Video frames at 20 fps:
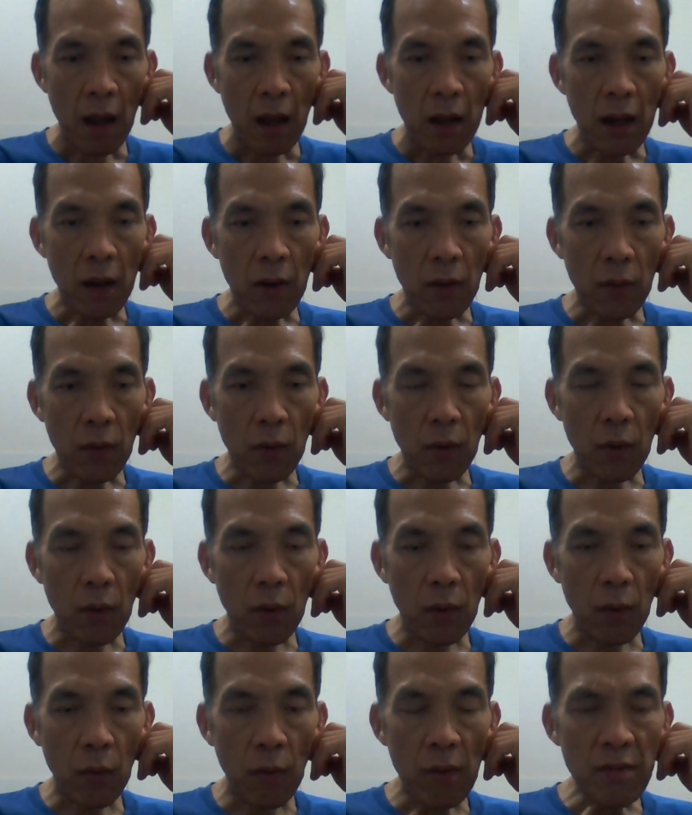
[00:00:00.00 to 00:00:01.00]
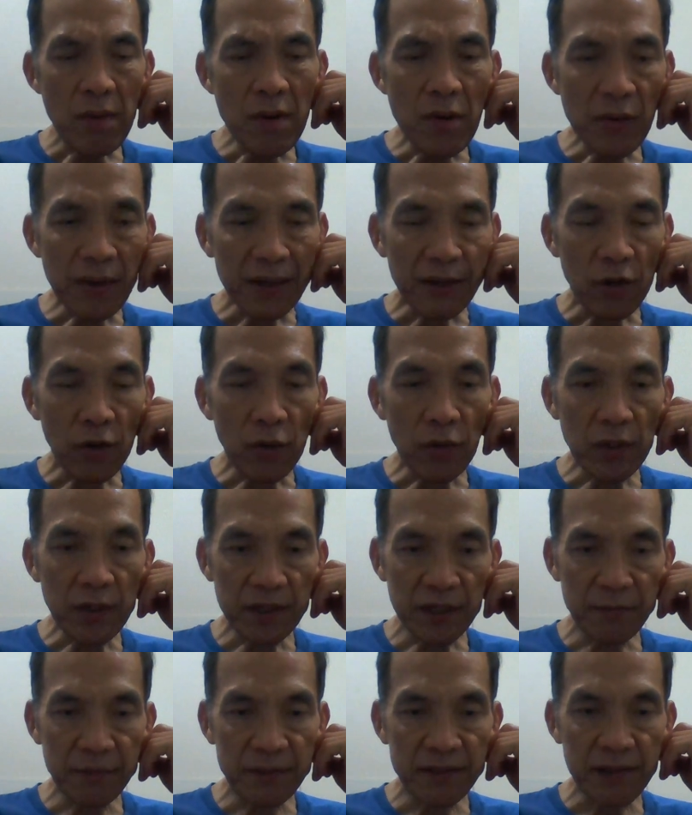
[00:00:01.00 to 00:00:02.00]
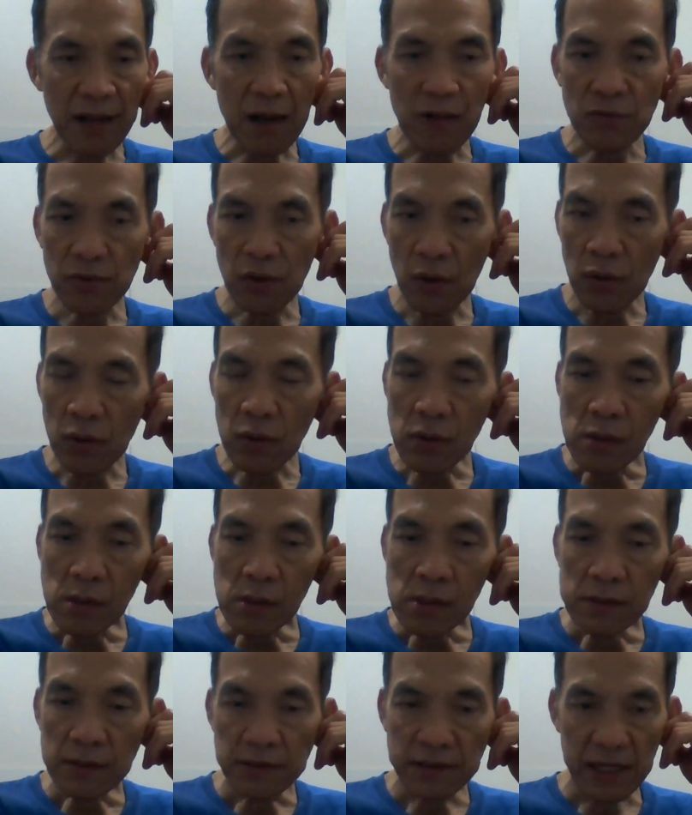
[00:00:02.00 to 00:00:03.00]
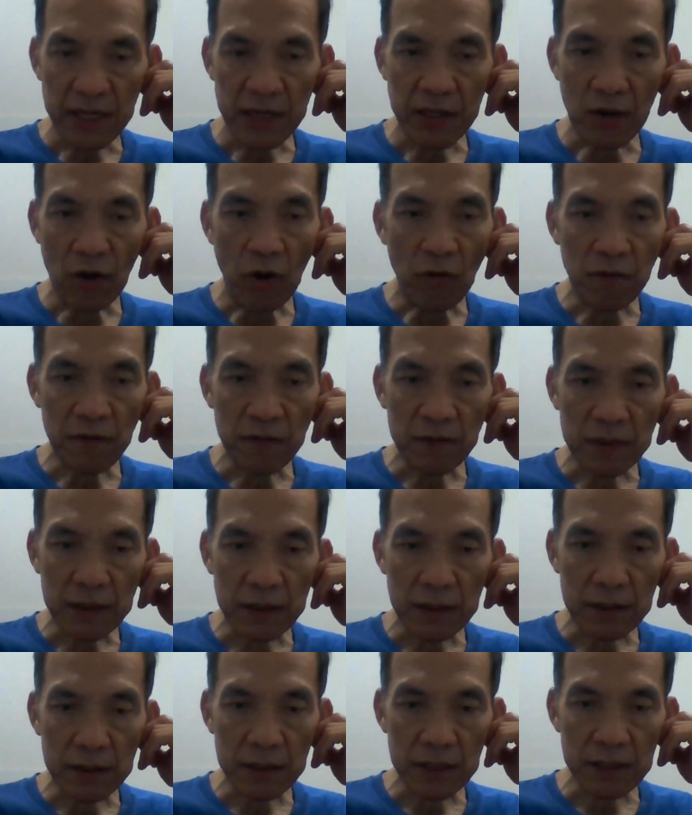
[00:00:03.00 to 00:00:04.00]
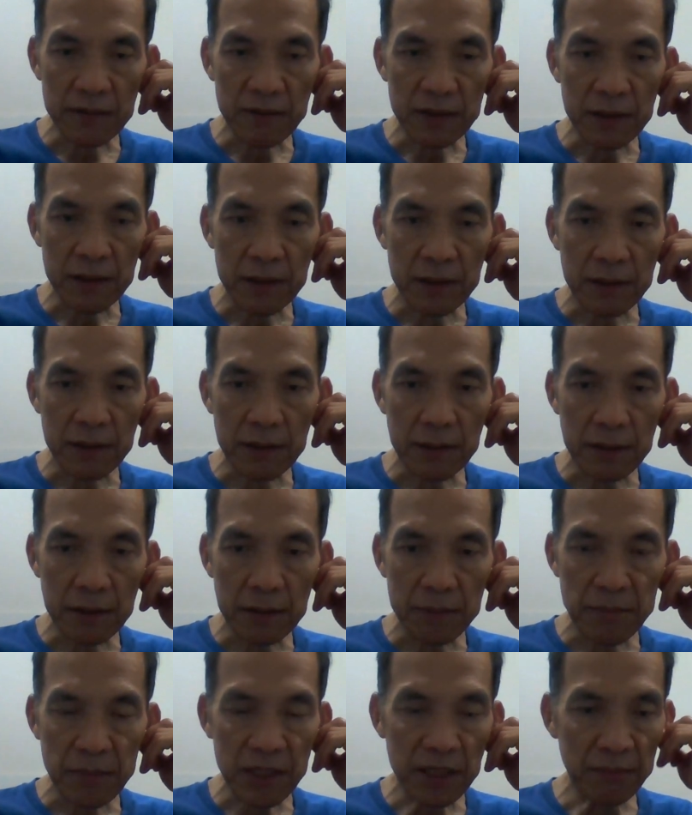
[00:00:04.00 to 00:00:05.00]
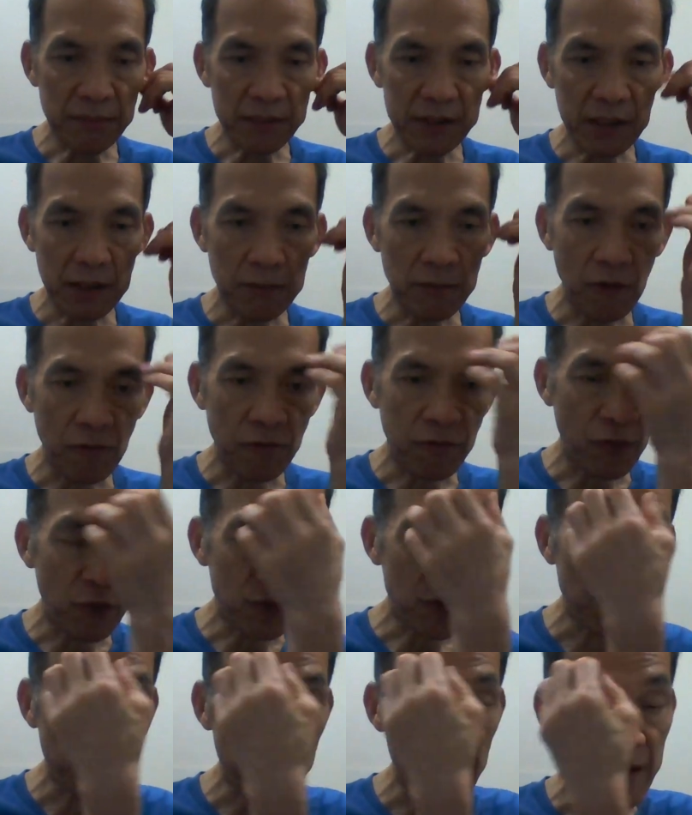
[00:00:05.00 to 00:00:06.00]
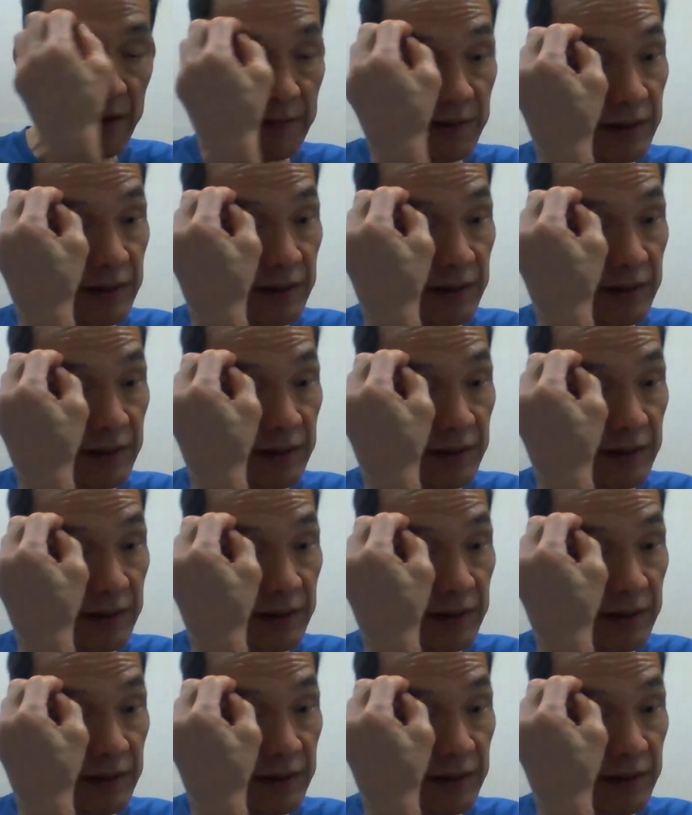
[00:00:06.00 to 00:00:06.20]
Now, when we look at the longer term results, though, say over even medium term or 4 to 5